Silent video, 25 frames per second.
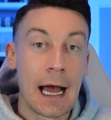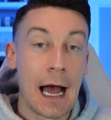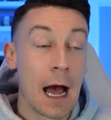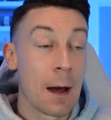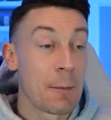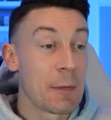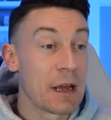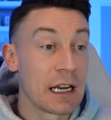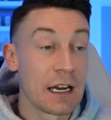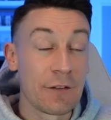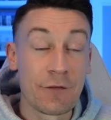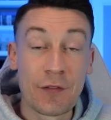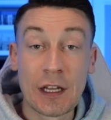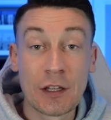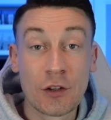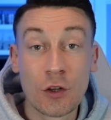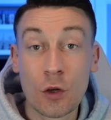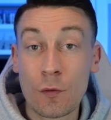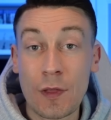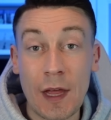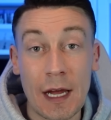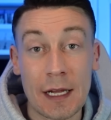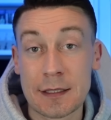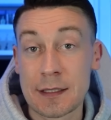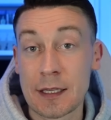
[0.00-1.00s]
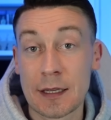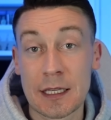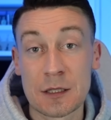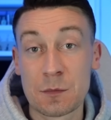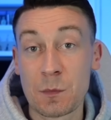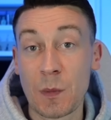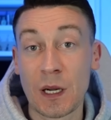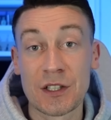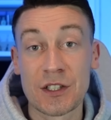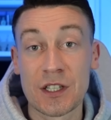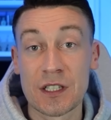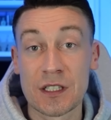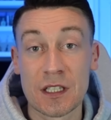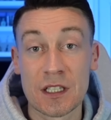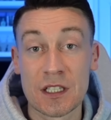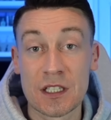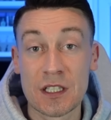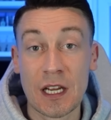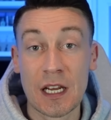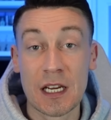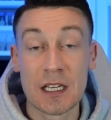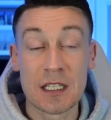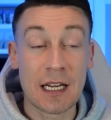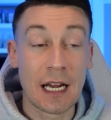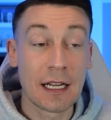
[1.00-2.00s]
I mean, if they do that to this Manchester
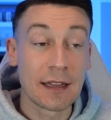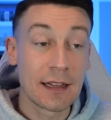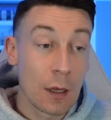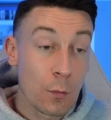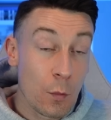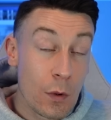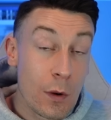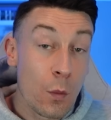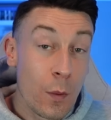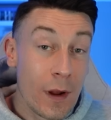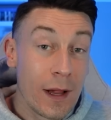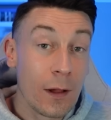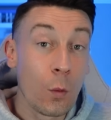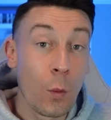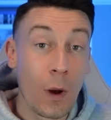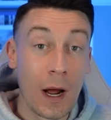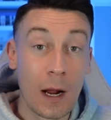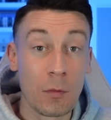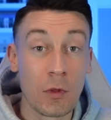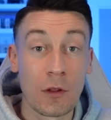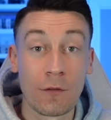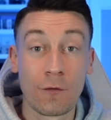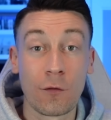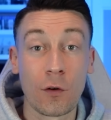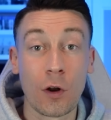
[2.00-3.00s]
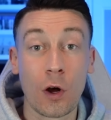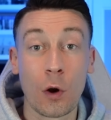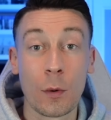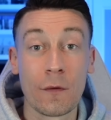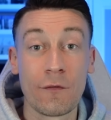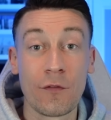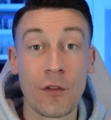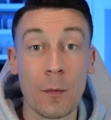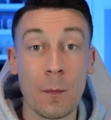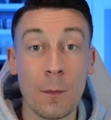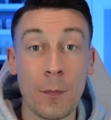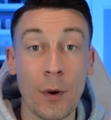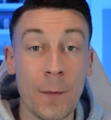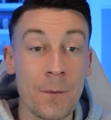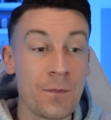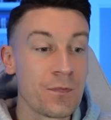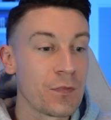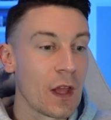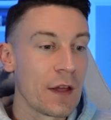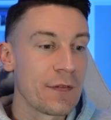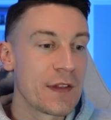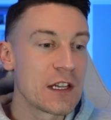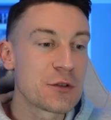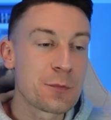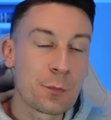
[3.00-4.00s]
City side, then we will wipe the floor with them. But
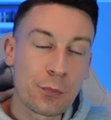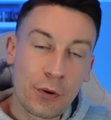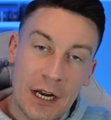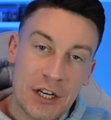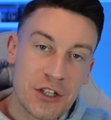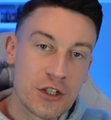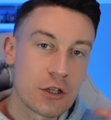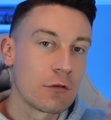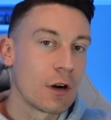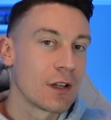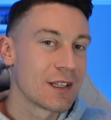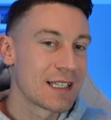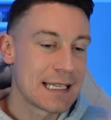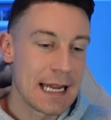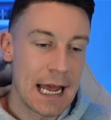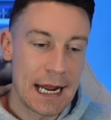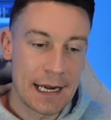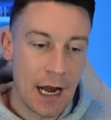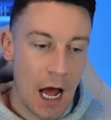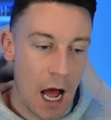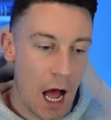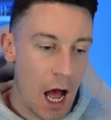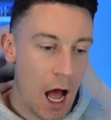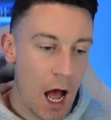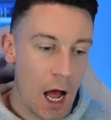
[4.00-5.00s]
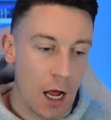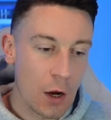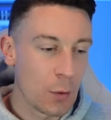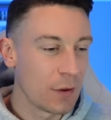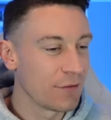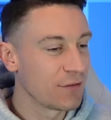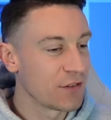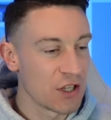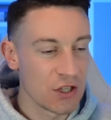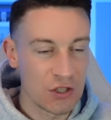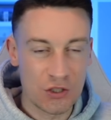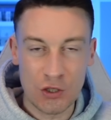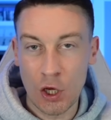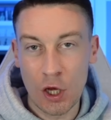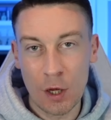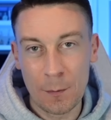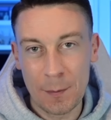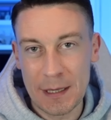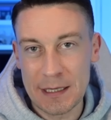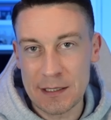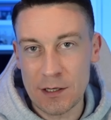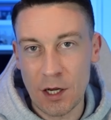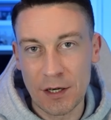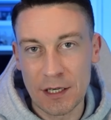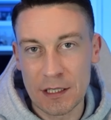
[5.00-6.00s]
there's pressure on Ten Hag with De
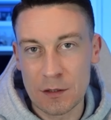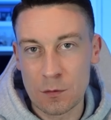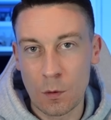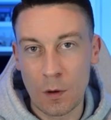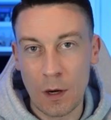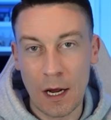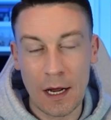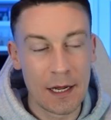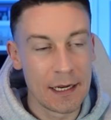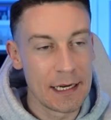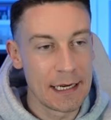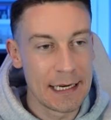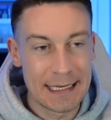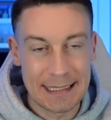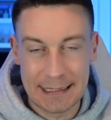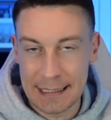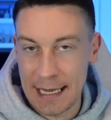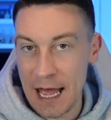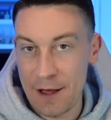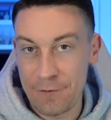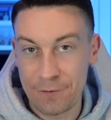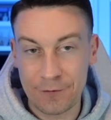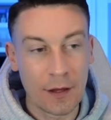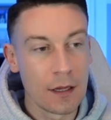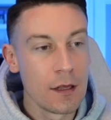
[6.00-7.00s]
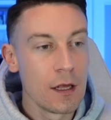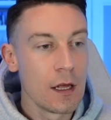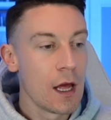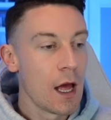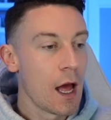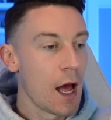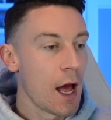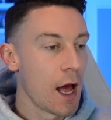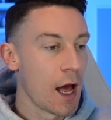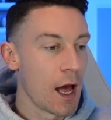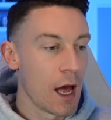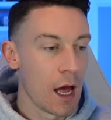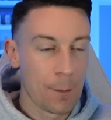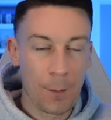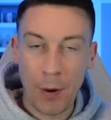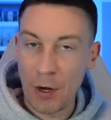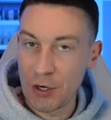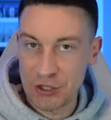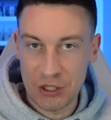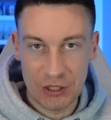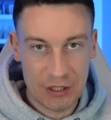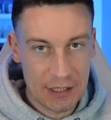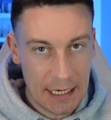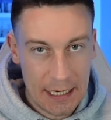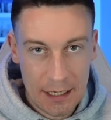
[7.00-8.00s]
Zerbi's on his left.
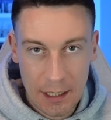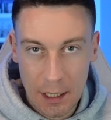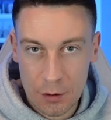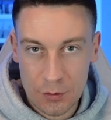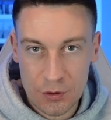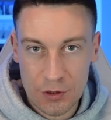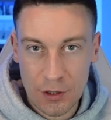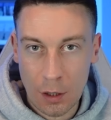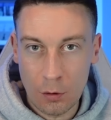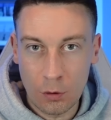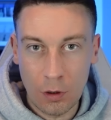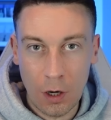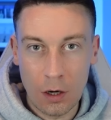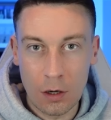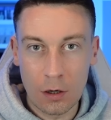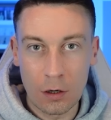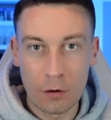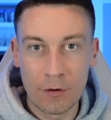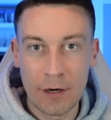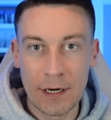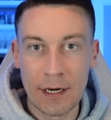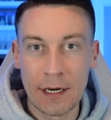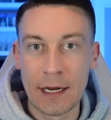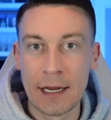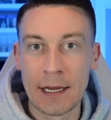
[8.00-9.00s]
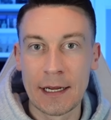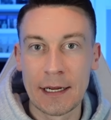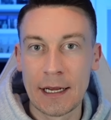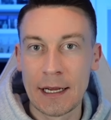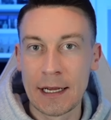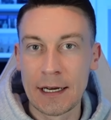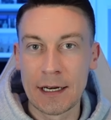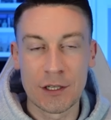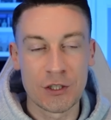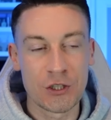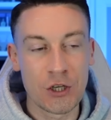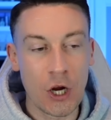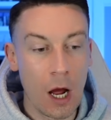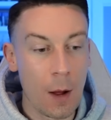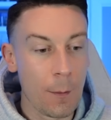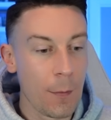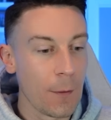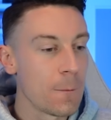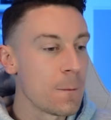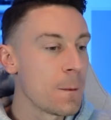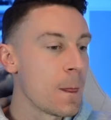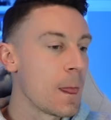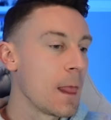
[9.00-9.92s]
Pochettino's no longer in a job.